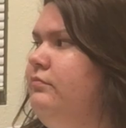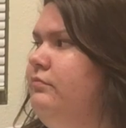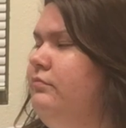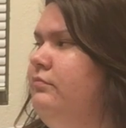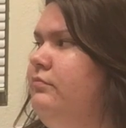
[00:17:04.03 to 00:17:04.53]

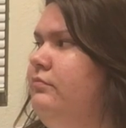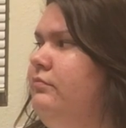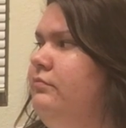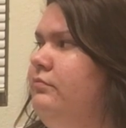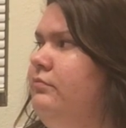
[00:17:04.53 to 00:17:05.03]

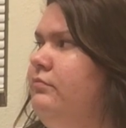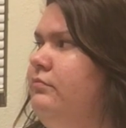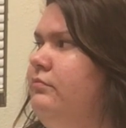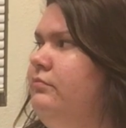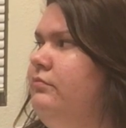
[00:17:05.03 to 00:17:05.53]

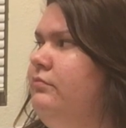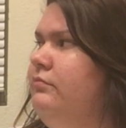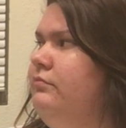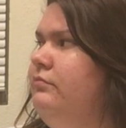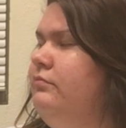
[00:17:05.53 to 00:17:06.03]

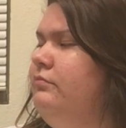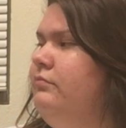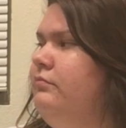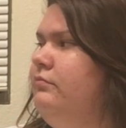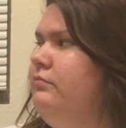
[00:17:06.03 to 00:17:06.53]

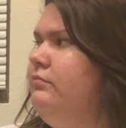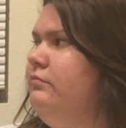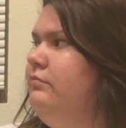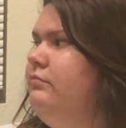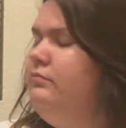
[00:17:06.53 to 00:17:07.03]

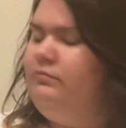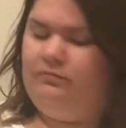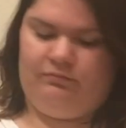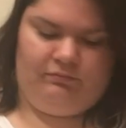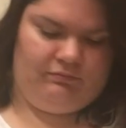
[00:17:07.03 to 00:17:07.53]

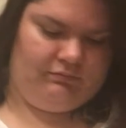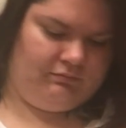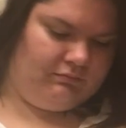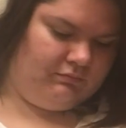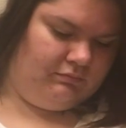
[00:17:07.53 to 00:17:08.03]

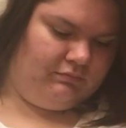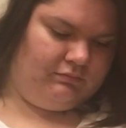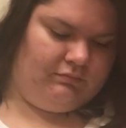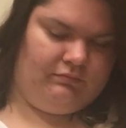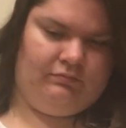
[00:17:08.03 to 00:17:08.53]

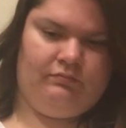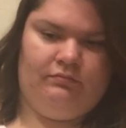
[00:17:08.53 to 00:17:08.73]
[no speech]